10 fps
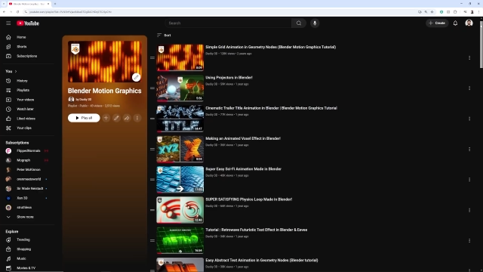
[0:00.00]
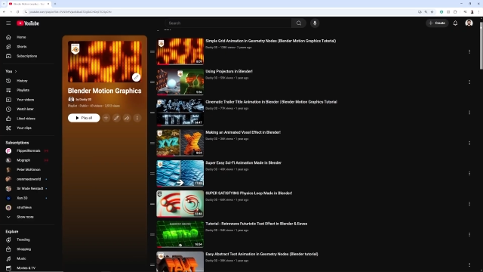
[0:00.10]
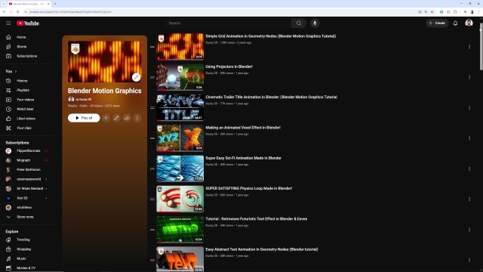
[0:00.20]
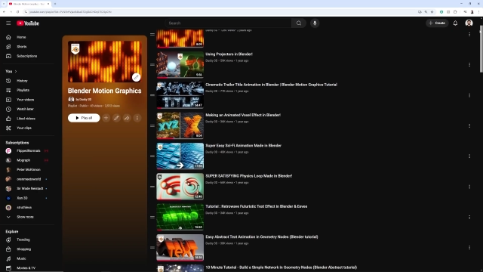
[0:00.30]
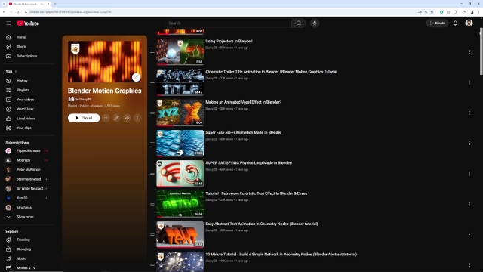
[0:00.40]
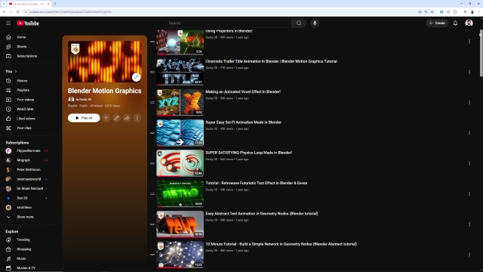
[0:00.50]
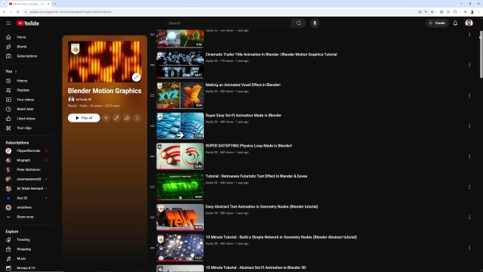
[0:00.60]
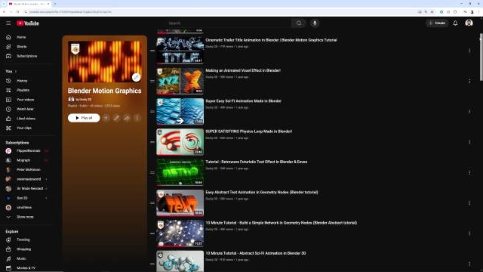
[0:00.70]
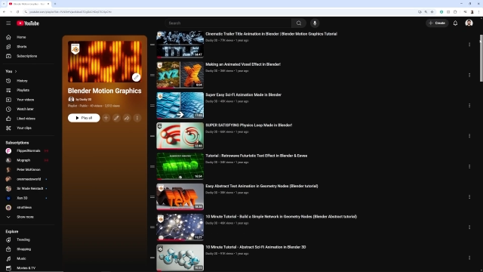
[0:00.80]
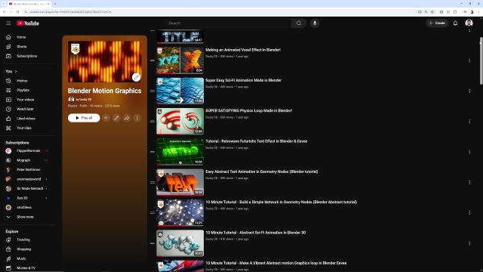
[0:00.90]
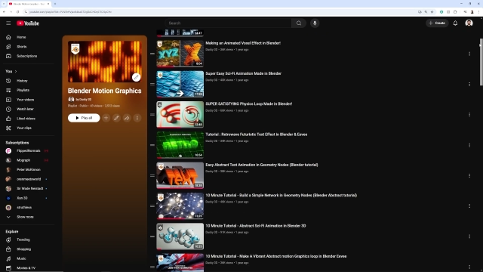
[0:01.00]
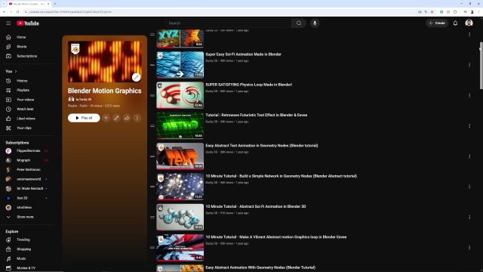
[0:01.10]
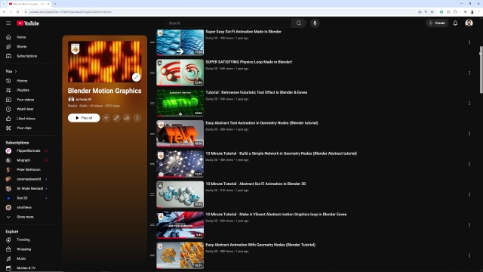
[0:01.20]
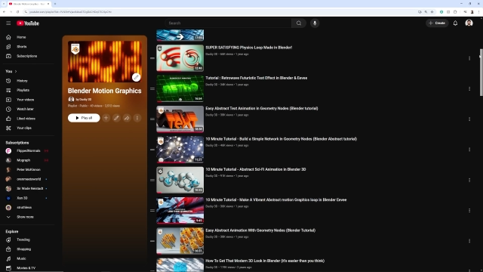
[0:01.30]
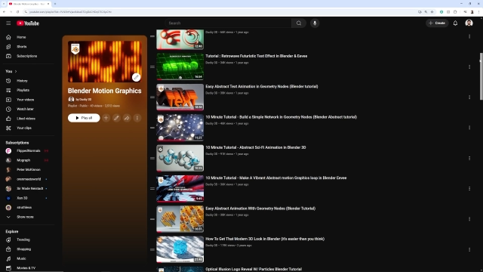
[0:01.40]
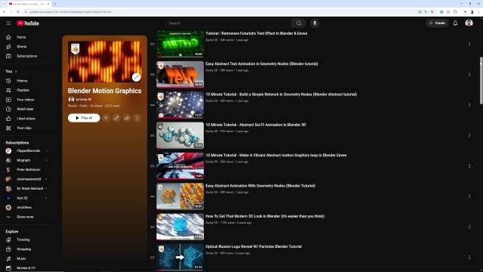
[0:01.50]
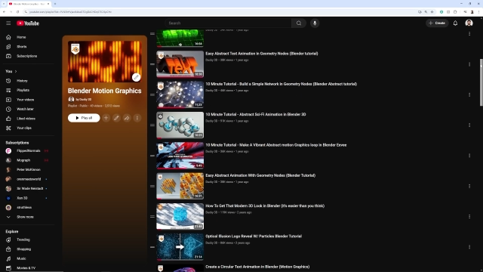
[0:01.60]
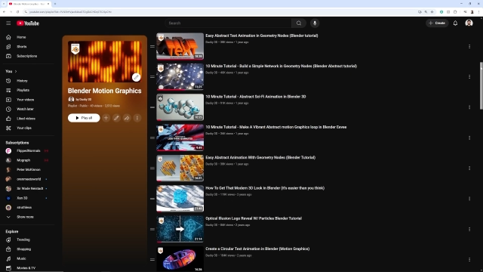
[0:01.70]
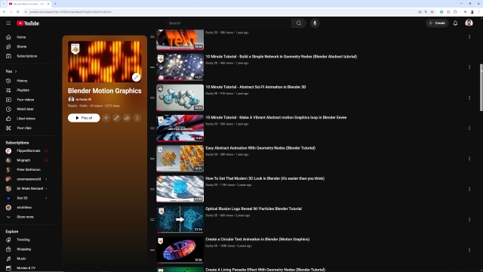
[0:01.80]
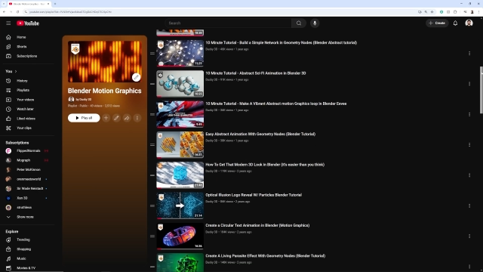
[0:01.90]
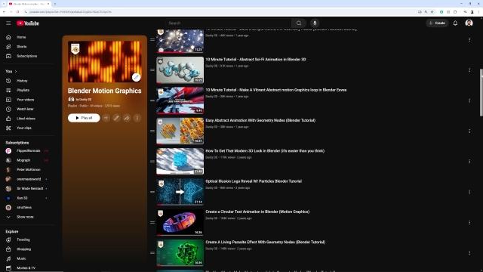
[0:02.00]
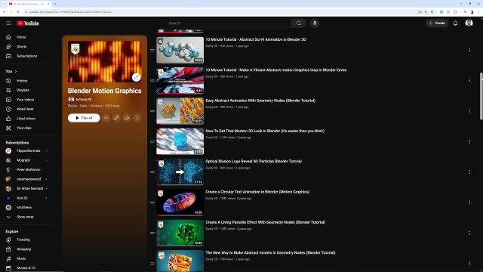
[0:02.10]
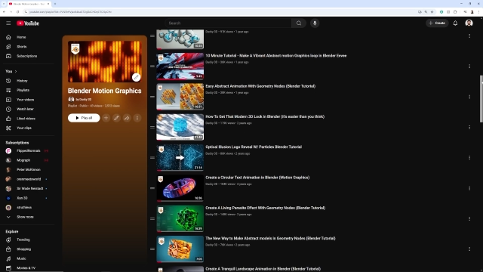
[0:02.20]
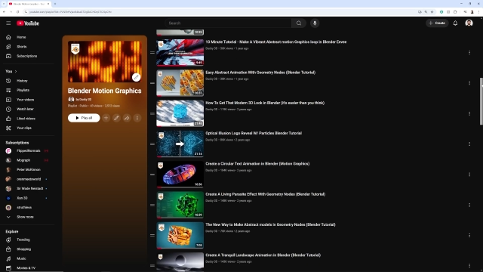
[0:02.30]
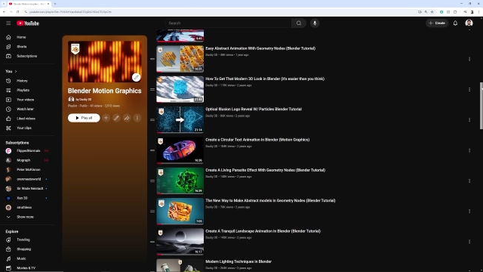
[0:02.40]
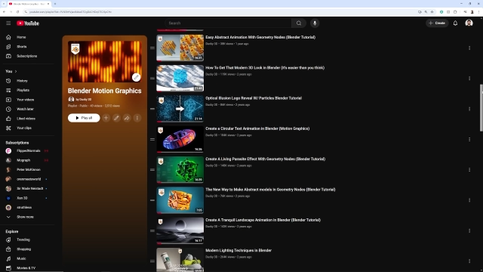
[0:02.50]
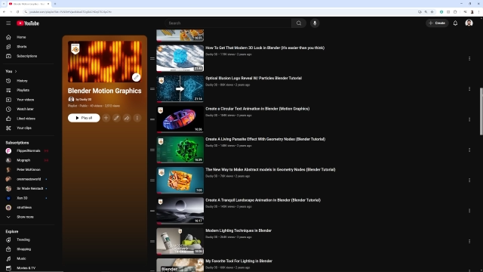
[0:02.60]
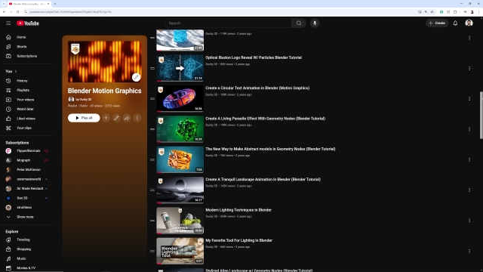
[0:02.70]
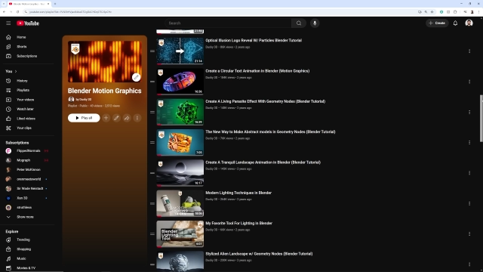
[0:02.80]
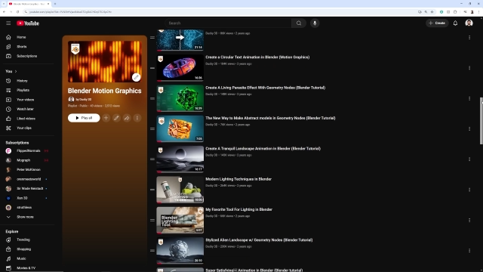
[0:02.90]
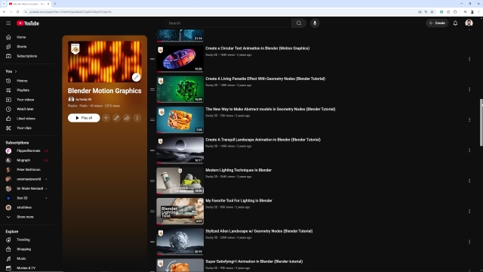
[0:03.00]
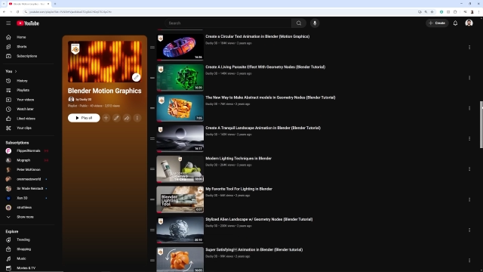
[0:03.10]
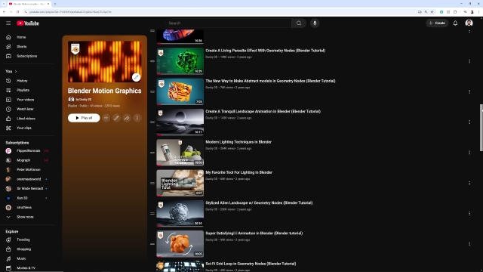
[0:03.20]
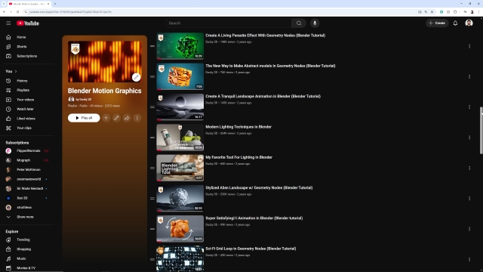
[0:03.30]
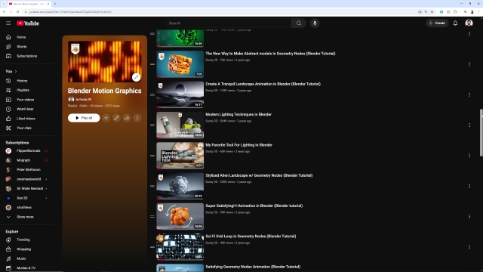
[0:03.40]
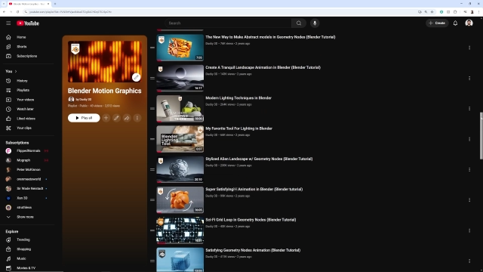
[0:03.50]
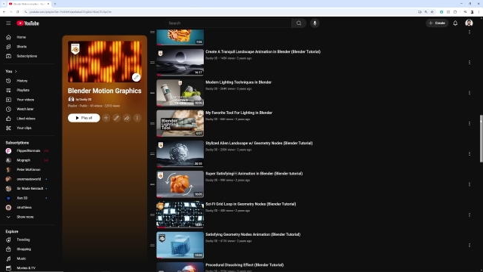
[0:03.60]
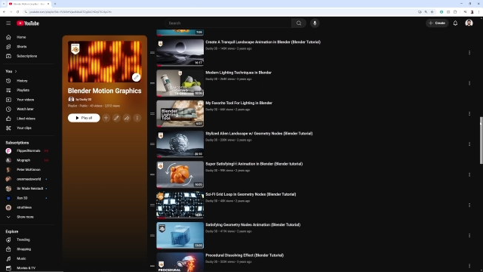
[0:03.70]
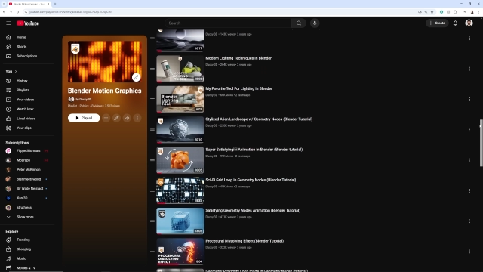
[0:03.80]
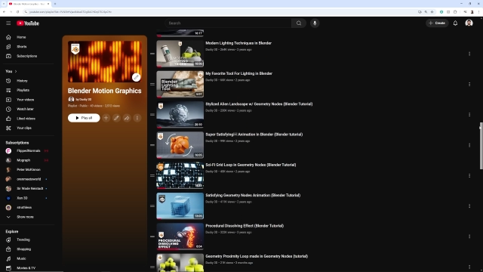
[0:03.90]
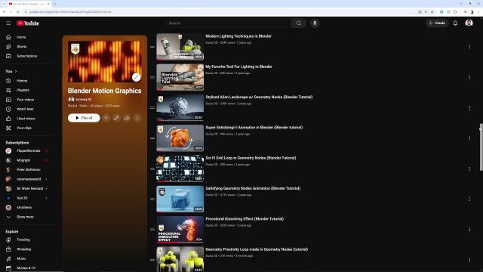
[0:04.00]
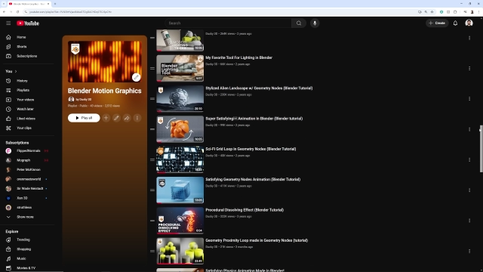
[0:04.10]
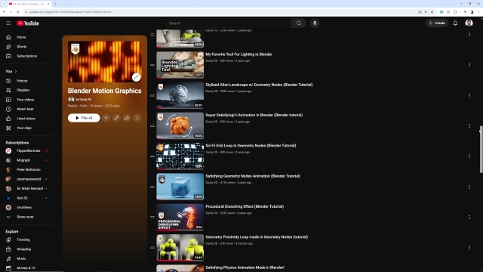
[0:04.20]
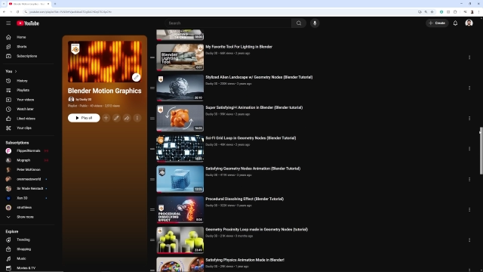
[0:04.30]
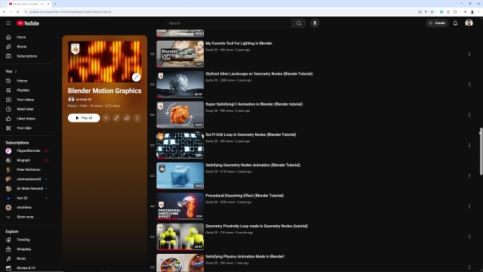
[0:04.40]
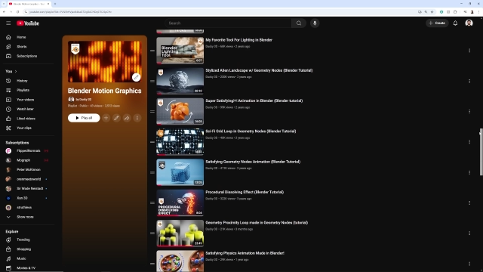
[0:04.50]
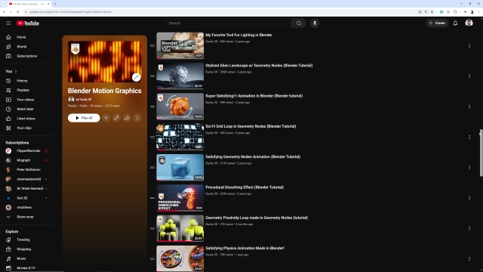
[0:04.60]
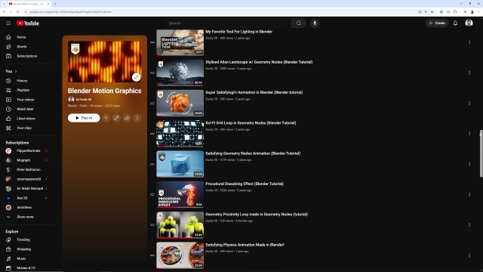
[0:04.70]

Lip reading: No face is visible, so there are no lips to read.